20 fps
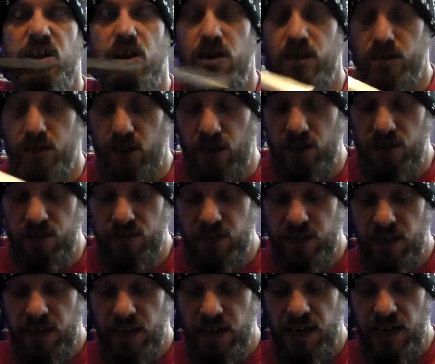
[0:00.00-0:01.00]
light knife
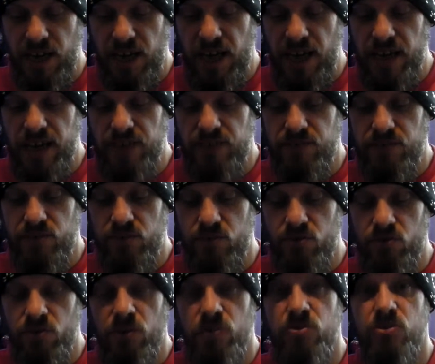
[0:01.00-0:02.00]
and handy for doing
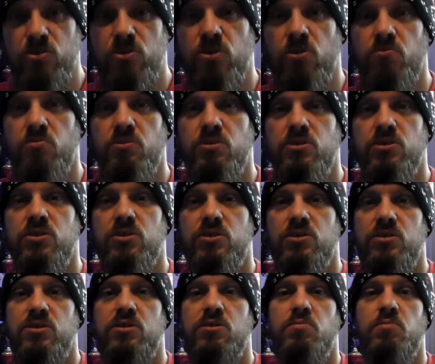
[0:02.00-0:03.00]
all those jobs
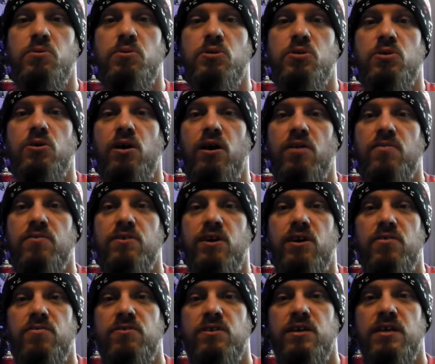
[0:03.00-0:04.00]
that your bushcraft
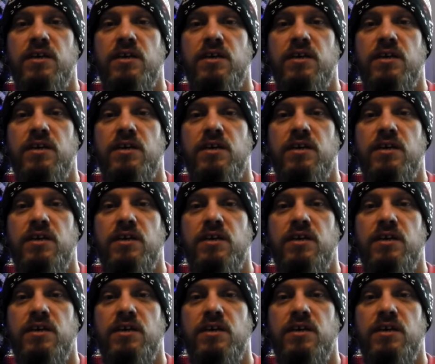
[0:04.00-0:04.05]
knife